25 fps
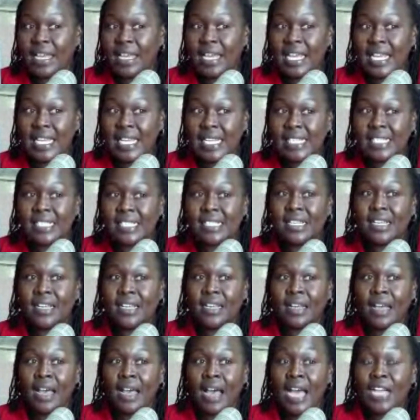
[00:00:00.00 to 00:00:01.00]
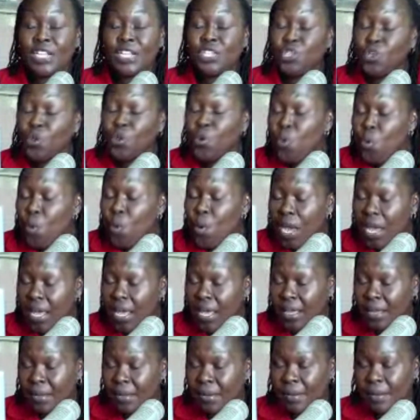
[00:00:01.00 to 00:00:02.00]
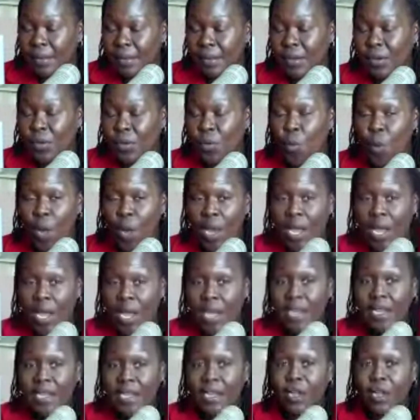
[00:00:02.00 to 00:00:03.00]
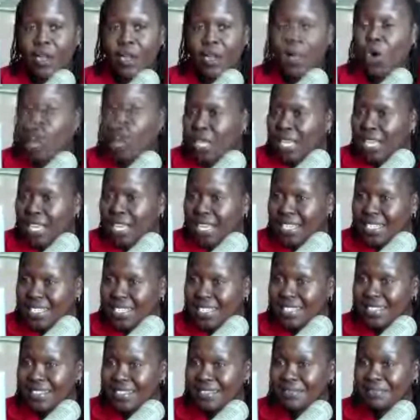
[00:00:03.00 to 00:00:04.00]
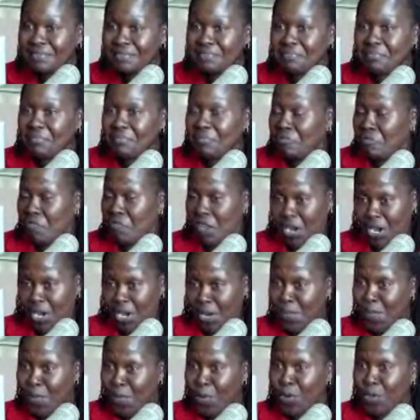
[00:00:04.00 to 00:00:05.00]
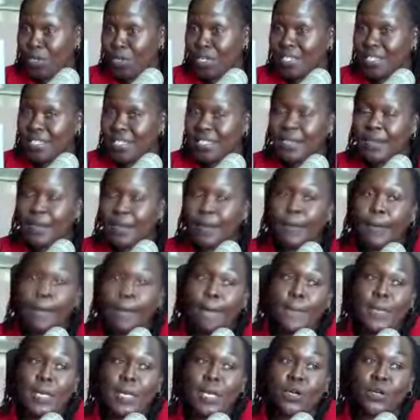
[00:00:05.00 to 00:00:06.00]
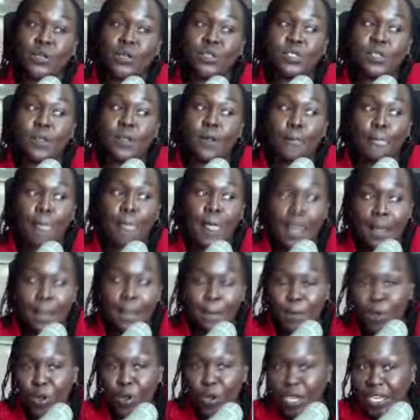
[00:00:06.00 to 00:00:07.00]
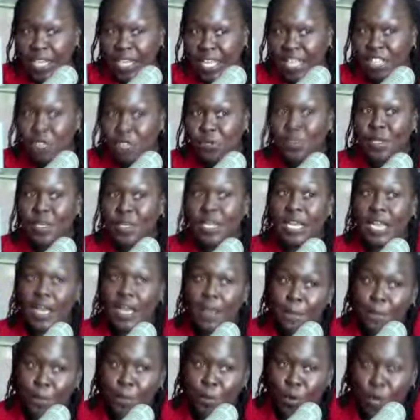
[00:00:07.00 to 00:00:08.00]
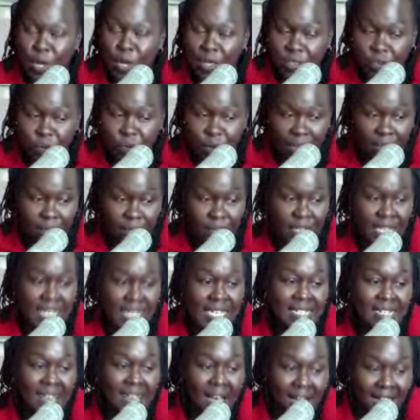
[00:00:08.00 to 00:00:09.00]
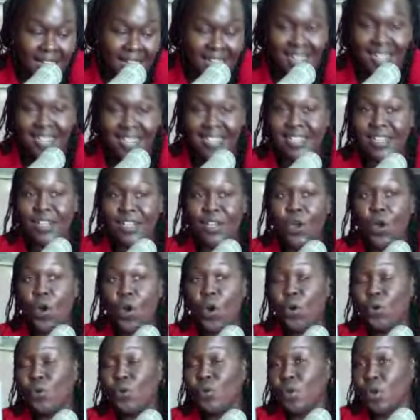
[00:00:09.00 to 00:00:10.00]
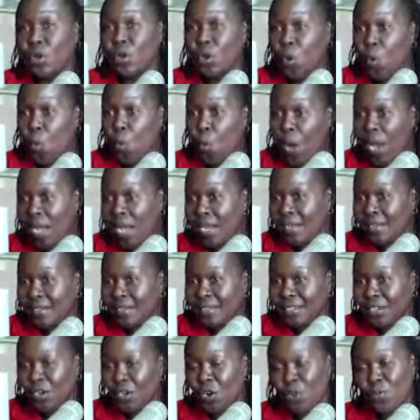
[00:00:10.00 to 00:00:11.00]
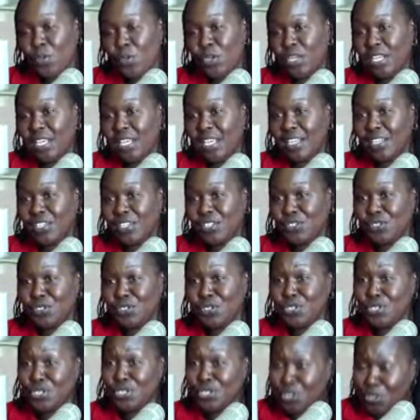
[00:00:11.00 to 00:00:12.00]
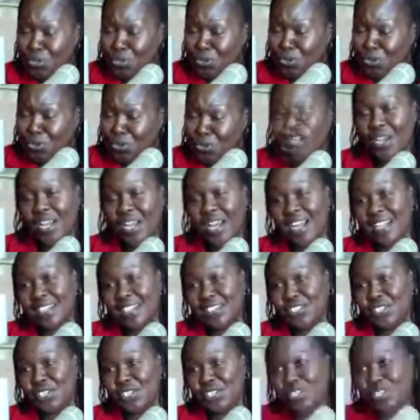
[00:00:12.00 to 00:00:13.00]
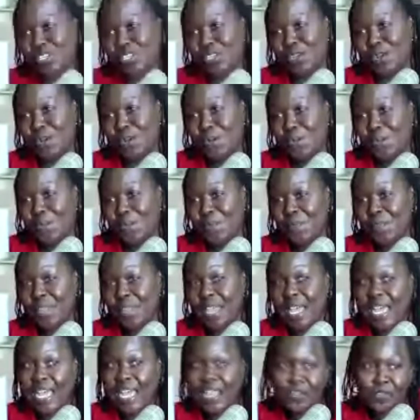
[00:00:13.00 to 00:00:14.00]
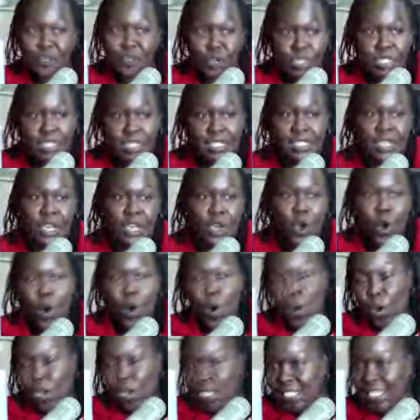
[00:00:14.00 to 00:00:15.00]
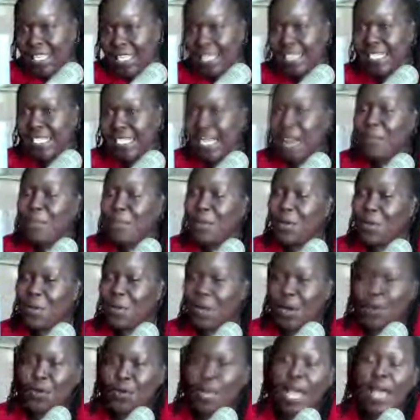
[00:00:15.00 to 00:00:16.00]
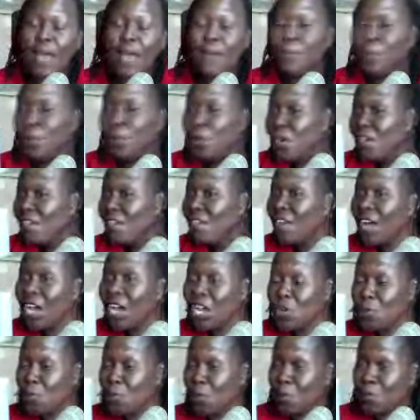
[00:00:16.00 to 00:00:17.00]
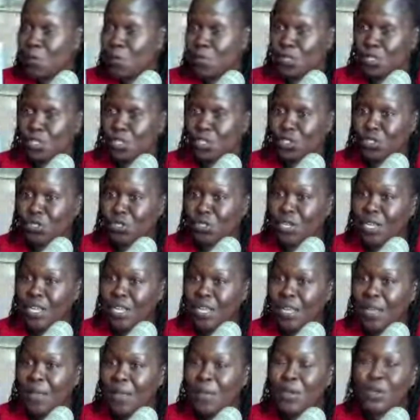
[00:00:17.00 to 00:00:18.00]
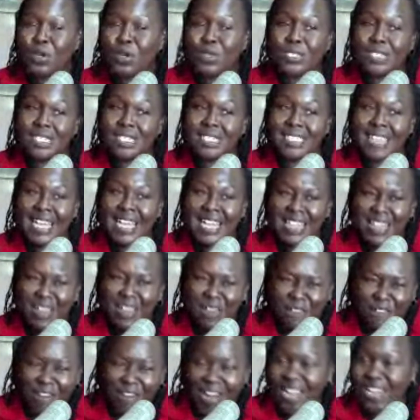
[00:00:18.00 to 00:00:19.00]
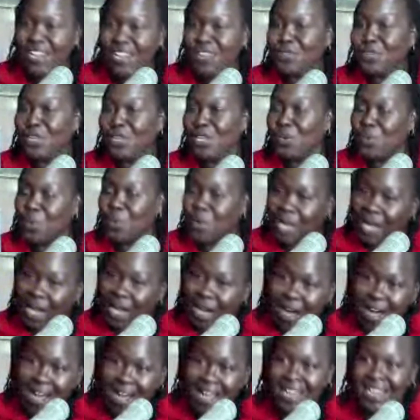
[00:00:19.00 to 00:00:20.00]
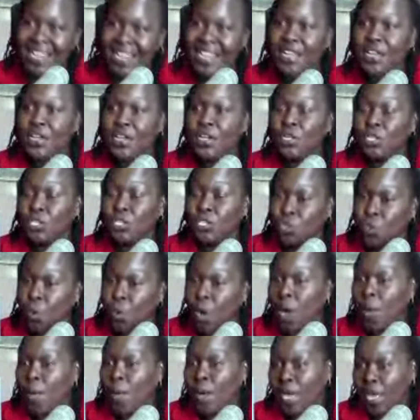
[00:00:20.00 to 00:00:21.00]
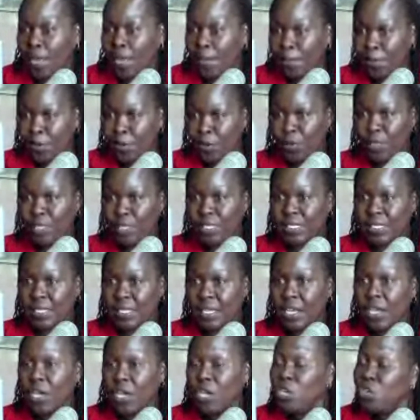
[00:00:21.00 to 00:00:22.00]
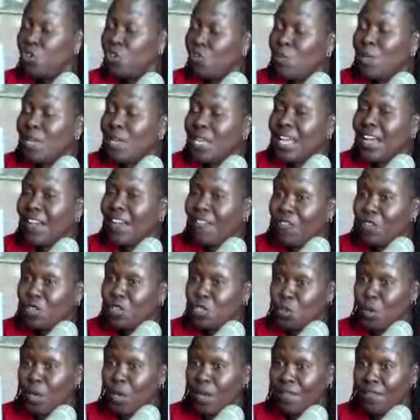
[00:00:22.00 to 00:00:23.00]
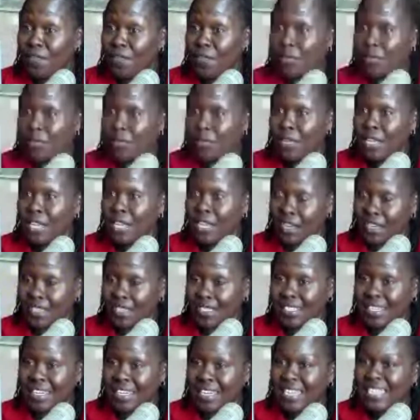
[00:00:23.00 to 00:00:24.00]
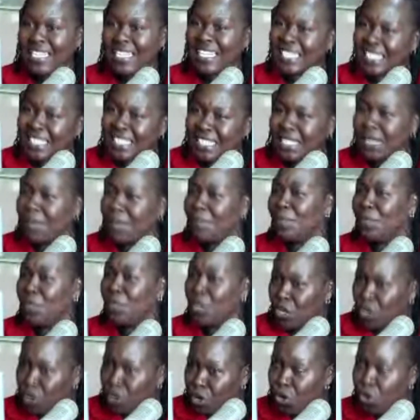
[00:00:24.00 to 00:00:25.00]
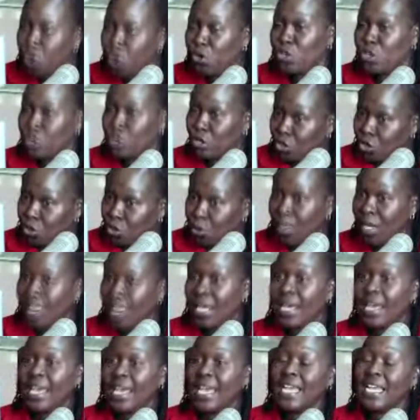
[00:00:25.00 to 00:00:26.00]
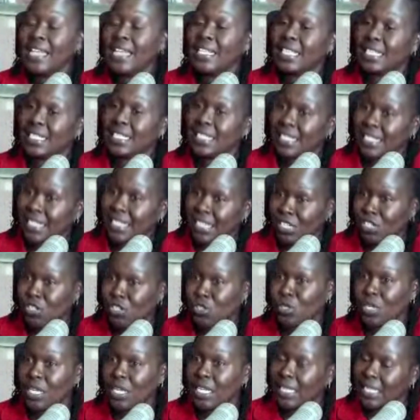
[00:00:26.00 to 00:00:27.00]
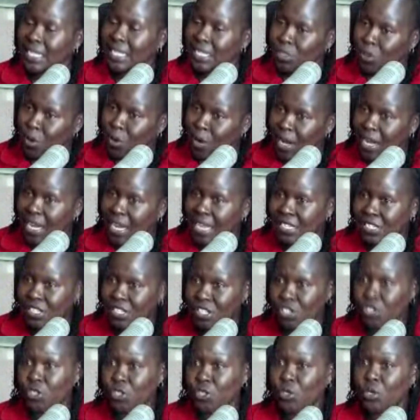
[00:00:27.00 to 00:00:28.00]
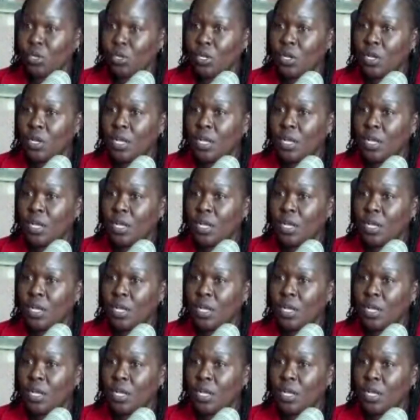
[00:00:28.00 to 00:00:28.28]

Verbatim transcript: is a two way one, communicate, very important, because employee engagement and employee thriving is anchored on one, communication, mm -hmm. two, culture, and if you notice, all these things come around employee value proposition yes. because it's the value that we add to our employees. You've been here for 12 years. There's something good you're doing in this station, in this organization.